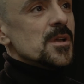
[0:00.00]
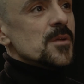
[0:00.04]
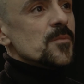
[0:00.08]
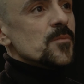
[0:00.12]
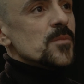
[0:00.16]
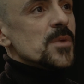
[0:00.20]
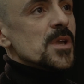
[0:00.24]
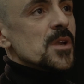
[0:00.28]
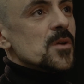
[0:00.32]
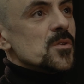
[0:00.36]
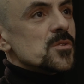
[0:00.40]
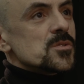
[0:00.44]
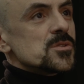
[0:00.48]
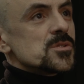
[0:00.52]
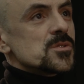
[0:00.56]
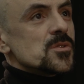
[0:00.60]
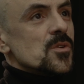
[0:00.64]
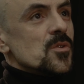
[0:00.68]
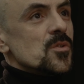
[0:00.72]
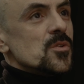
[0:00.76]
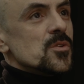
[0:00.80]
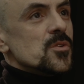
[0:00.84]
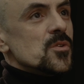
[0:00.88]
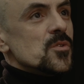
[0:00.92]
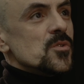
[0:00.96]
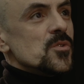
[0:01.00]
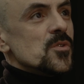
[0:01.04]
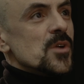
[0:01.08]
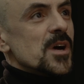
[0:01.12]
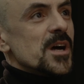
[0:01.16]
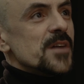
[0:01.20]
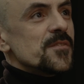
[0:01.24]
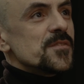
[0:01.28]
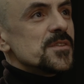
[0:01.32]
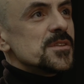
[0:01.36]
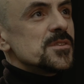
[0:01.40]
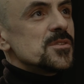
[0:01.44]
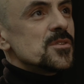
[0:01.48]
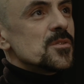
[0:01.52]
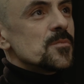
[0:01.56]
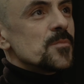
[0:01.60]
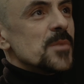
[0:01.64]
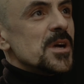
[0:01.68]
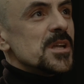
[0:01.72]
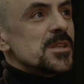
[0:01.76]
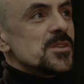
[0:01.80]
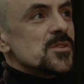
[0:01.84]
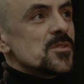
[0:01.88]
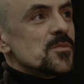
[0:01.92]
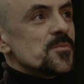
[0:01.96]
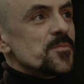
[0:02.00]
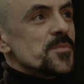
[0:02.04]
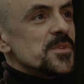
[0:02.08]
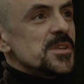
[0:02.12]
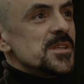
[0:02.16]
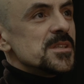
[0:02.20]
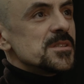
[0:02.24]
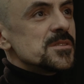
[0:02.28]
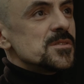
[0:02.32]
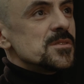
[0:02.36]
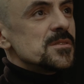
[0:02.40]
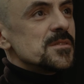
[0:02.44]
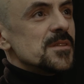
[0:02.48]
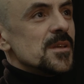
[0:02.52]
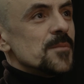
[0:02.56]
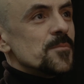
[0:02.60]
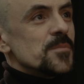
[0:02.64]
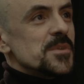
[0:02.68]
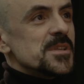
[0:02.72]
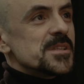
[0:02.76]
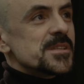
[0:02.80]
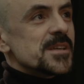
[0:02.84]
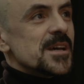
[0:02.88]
Because although you have in your mind your piece, the piece